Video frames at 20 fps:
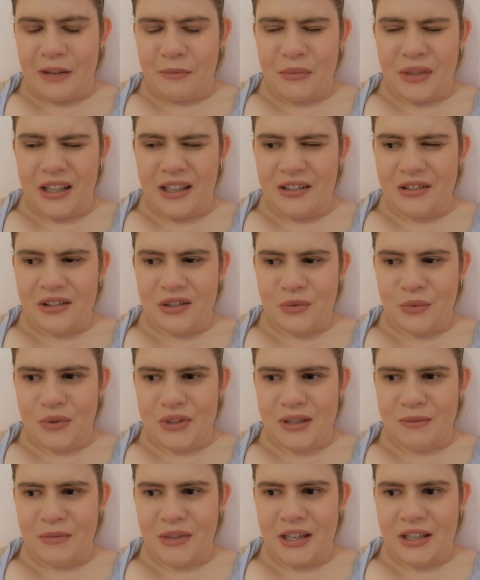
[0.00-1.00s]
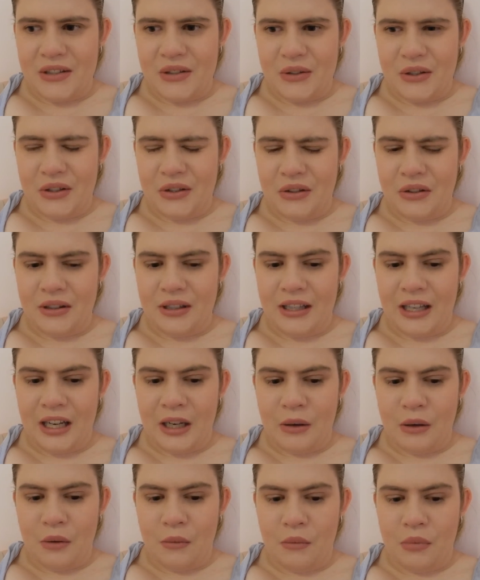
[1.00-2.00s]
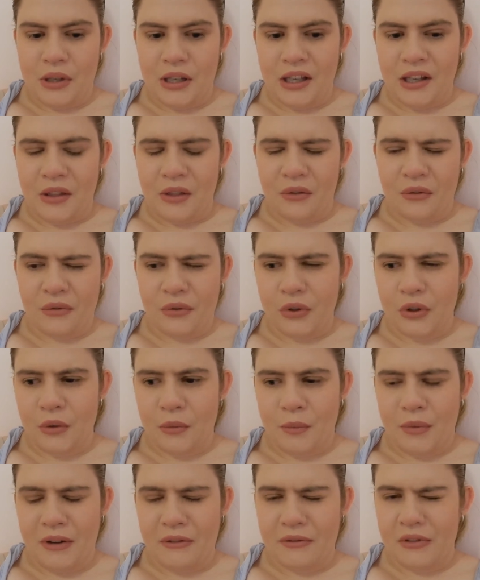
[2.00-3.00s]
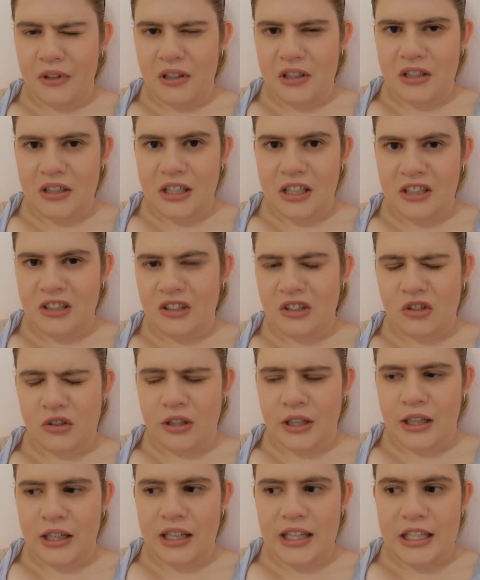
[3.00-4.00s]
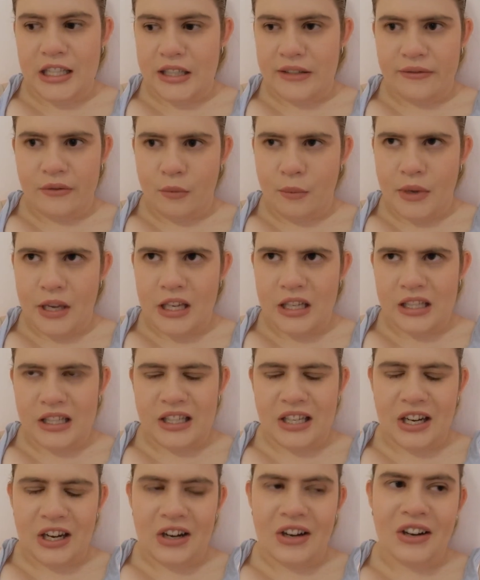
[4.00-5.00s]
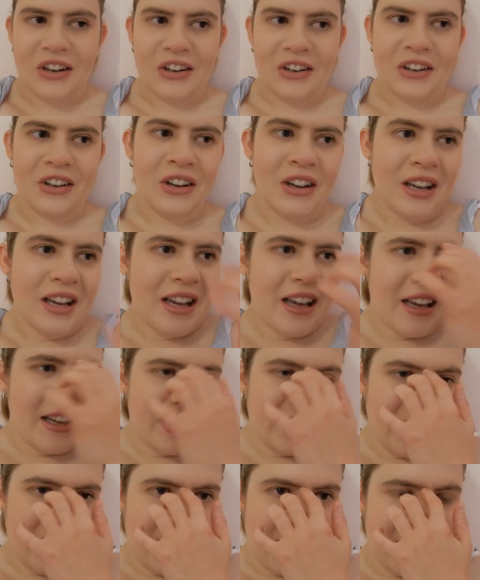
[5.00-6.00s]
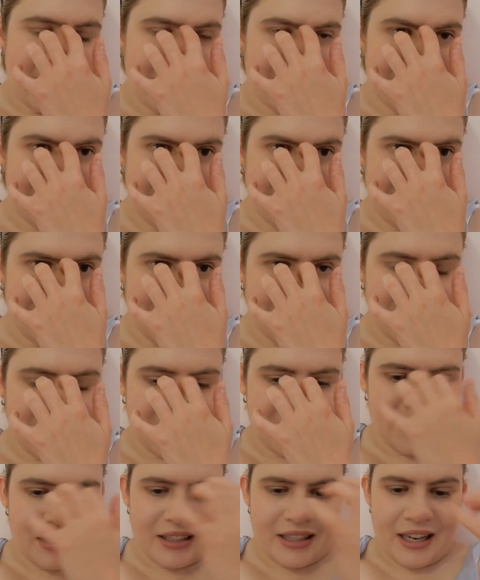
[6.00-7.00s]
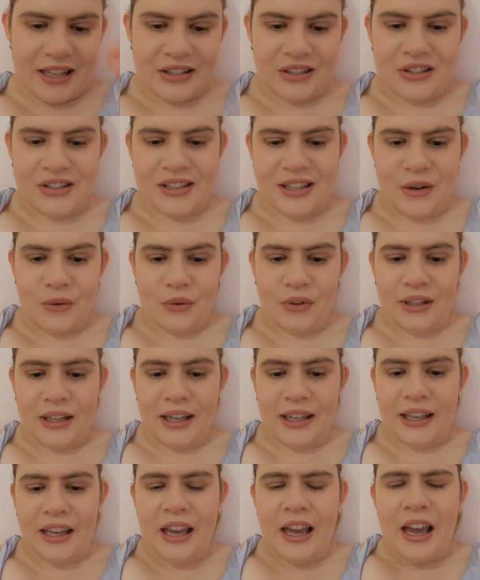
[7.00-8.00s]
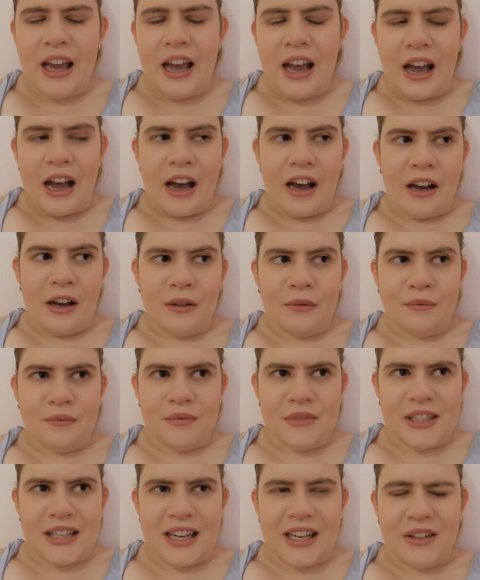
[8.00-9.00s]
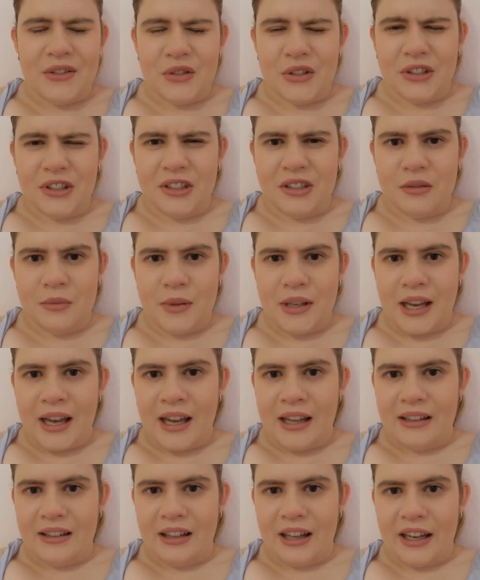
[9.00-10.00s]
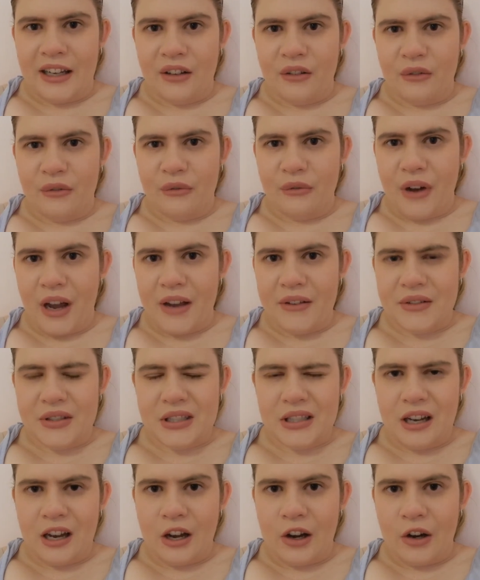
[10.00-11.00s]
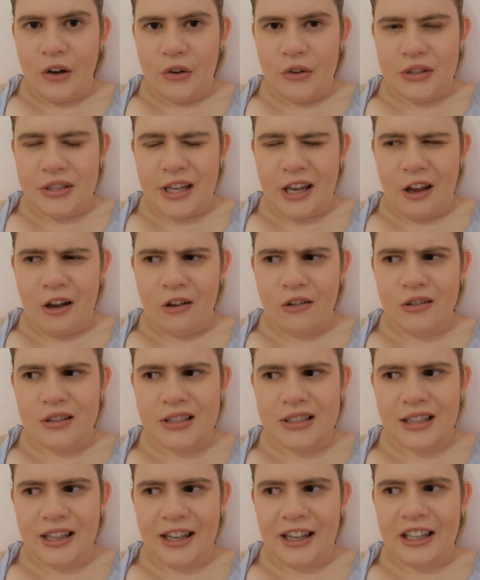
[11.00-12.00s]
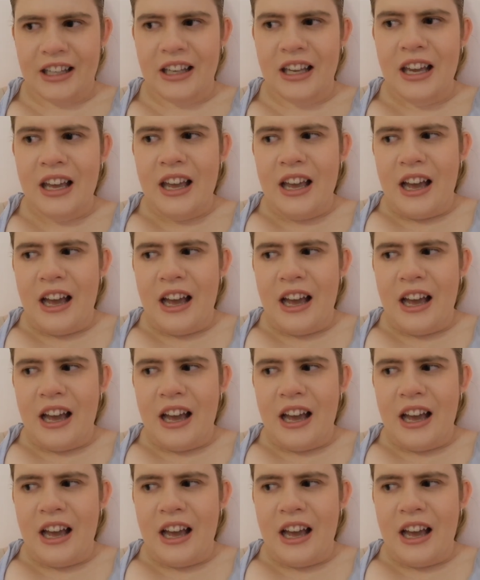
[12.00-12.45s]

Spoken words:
like me. It just wasn't me. So I don't think being in the food and beverage industry is for me. So yeah, and it was just intense because they were like saying it was going to be at like 5-star hotels, like